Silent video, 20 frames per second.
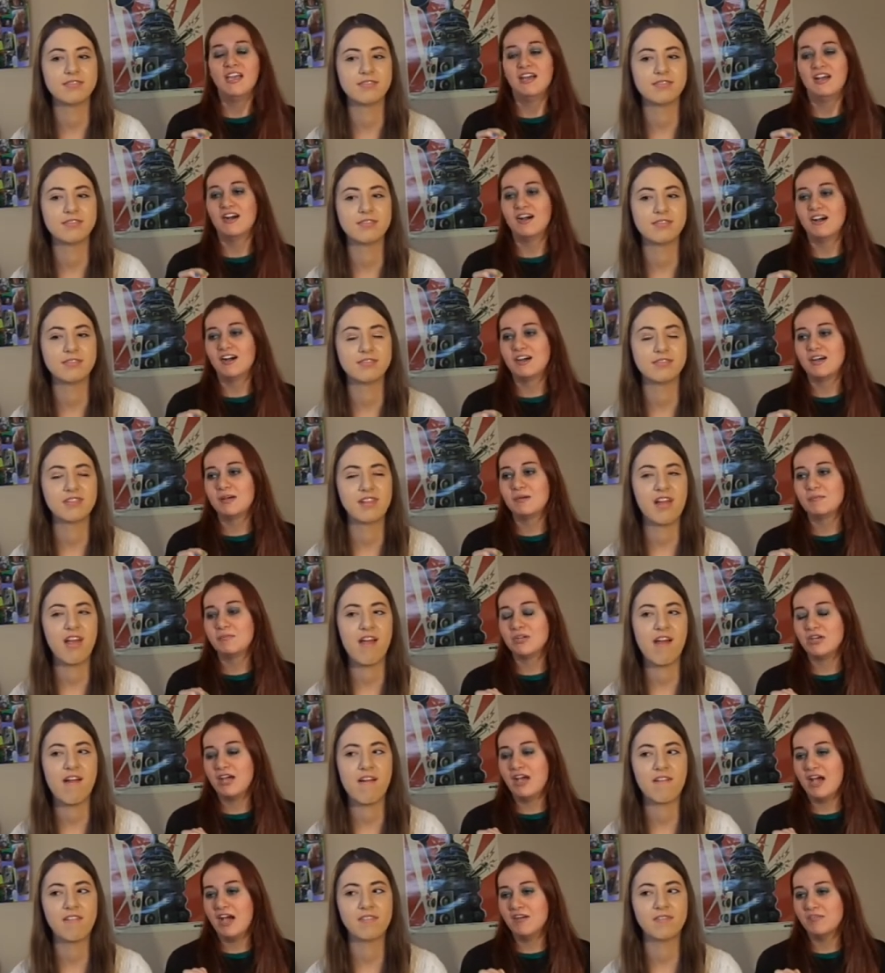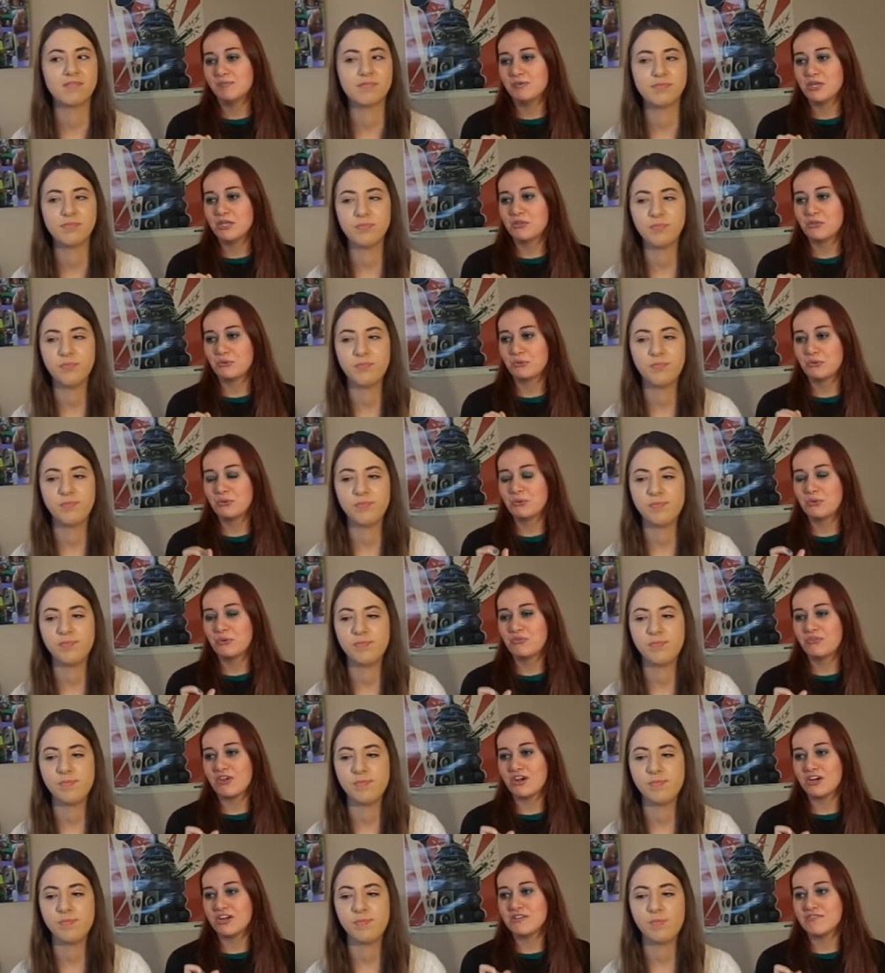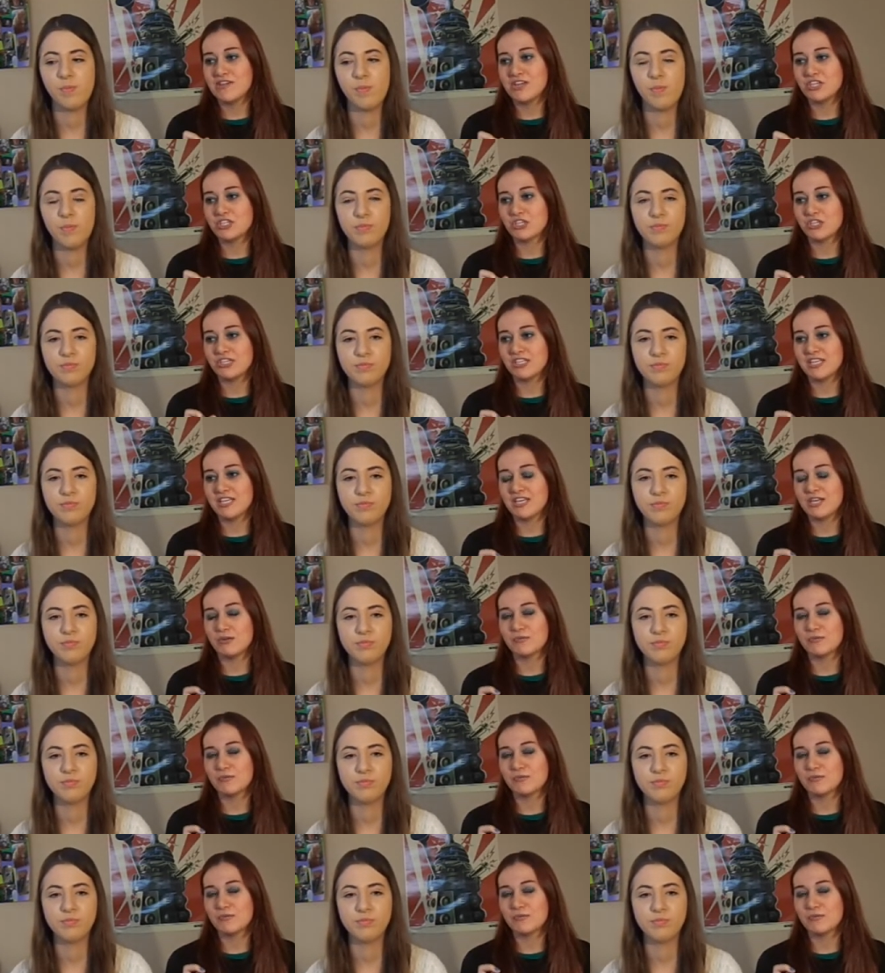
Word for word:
Speaker 1: um, halfway through their adventure, they get